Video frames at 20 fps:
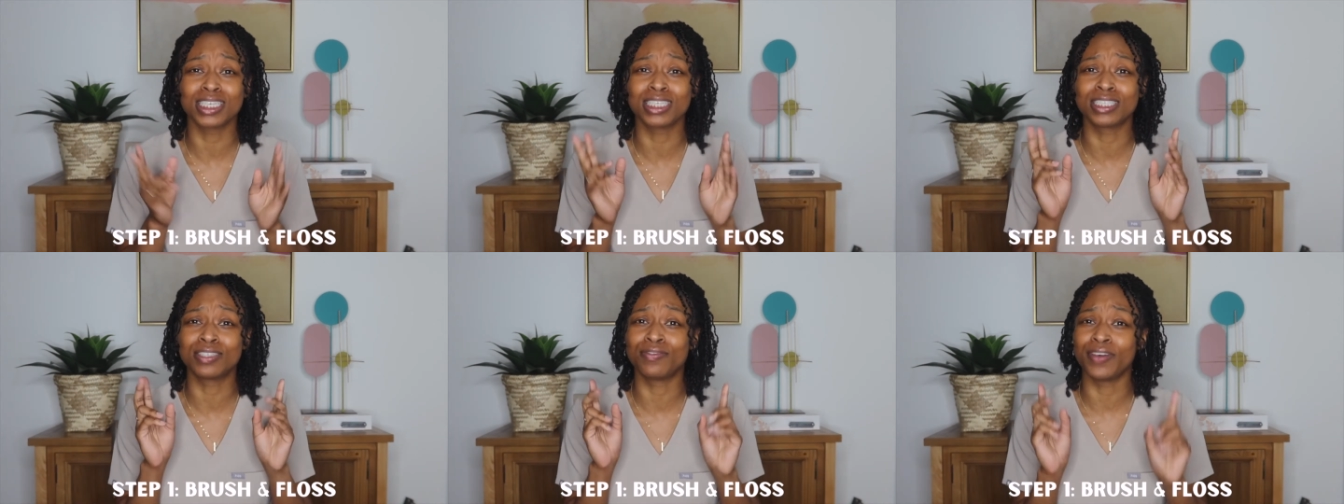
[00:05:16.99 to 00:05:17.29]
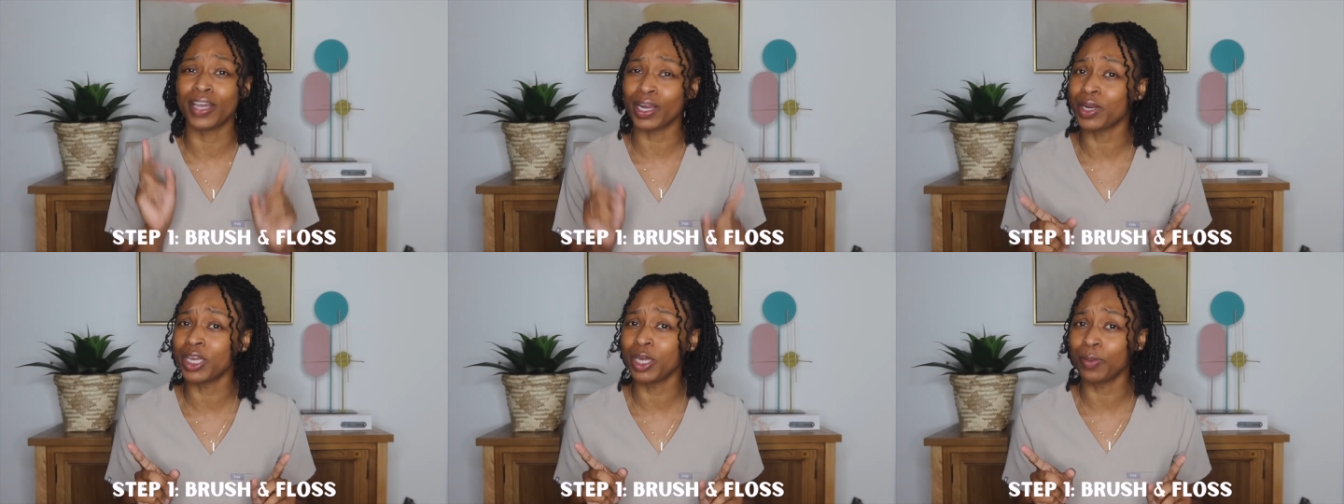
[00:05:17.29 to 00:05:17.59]
It's
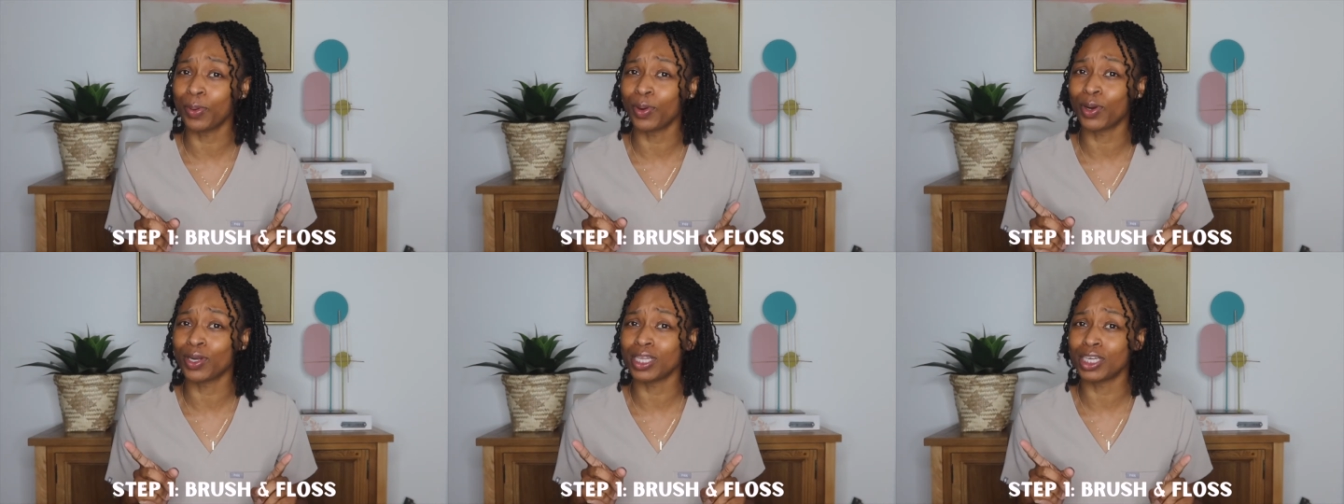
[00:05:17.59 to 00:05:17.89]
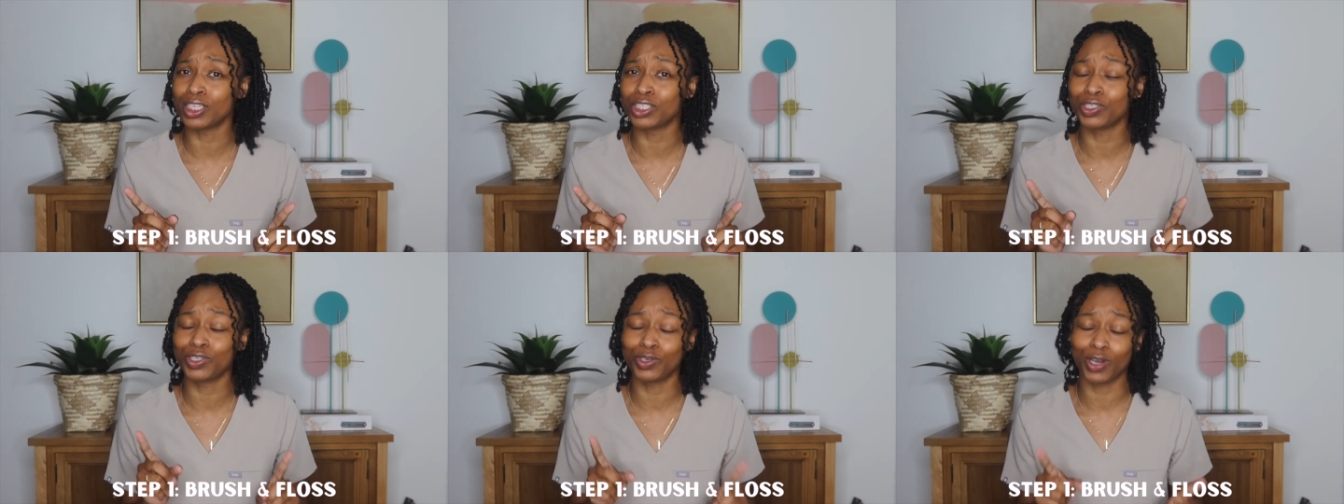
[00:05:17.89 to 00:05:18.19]
very important
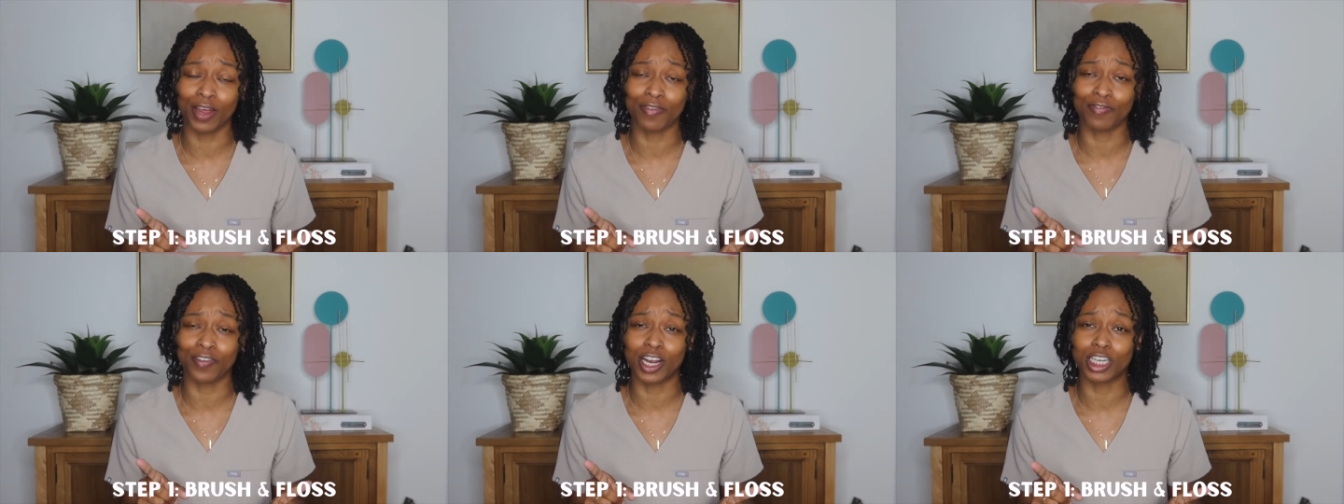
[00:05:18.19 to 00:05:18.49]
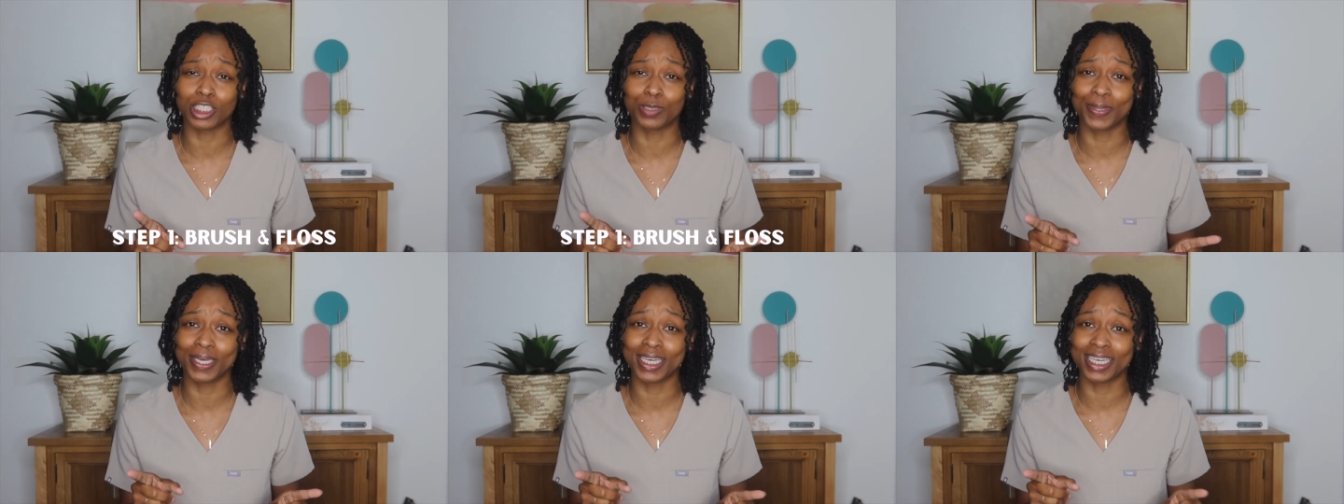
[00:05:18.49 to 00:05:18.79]
that you do that
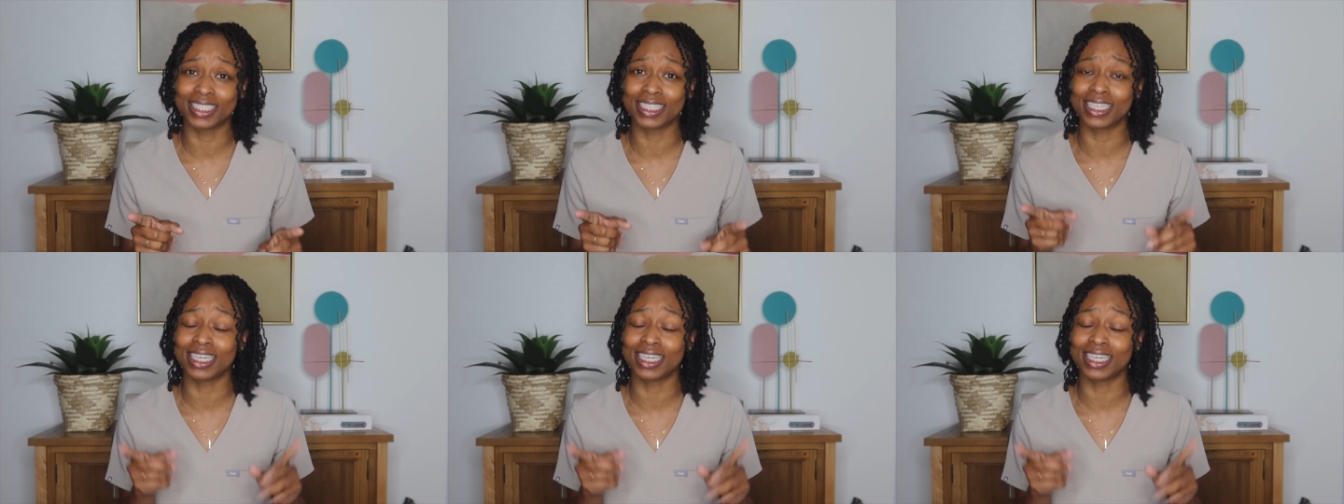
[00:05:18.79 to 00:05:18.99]
first because